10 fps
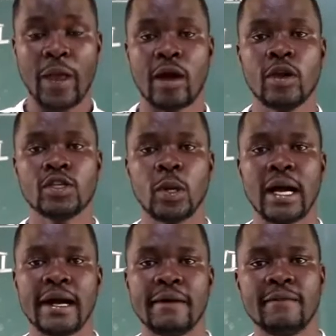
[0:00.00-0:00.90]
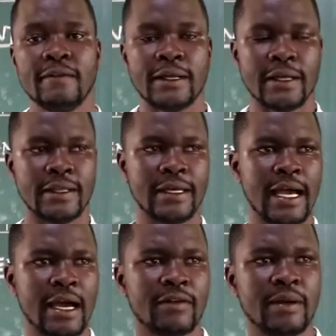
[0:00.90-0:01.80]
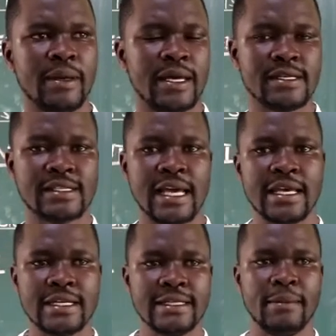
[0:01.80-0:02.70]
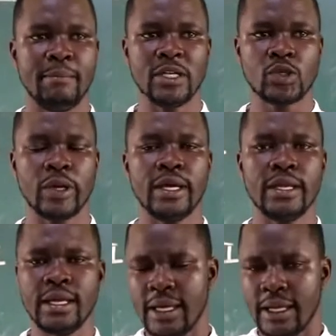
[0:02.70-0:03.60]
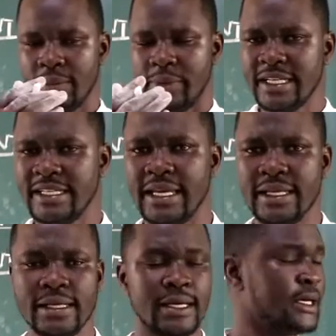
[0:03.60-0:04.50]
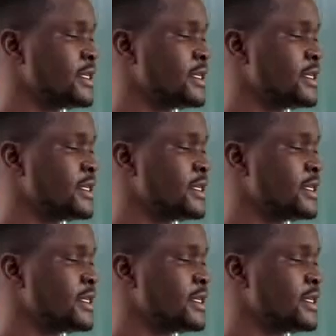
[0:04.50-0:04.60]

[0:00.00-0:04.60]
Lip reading: are going to have the agreement signed between Britain,